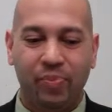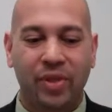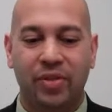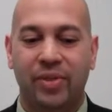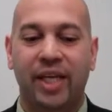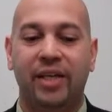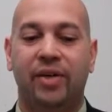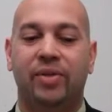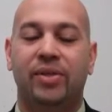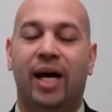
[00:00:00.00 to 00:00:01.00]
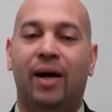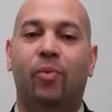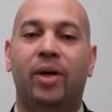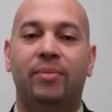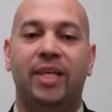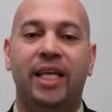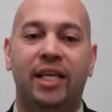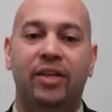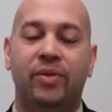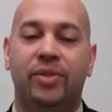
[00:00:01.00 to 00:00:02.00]
So take notes. What
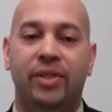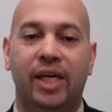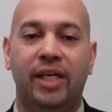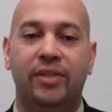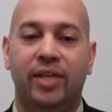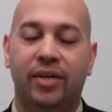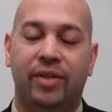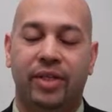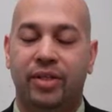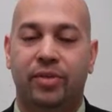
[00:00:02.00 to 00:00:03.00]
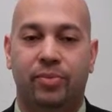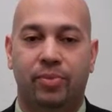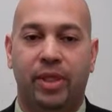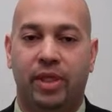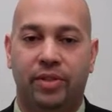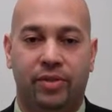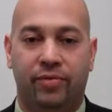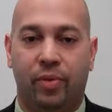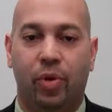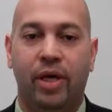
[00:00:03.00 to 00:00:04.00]
taking notes does, not only just because
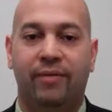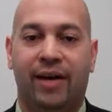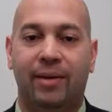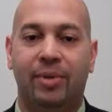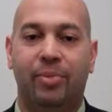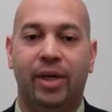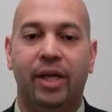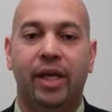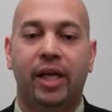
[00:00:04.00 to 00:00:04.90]
of a work environment, but